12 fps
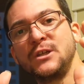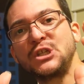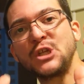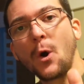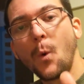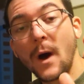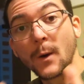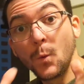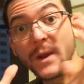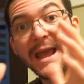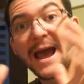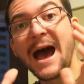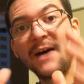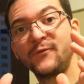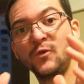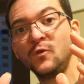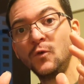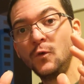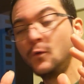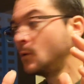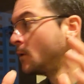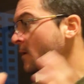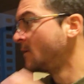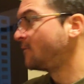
So what we have to do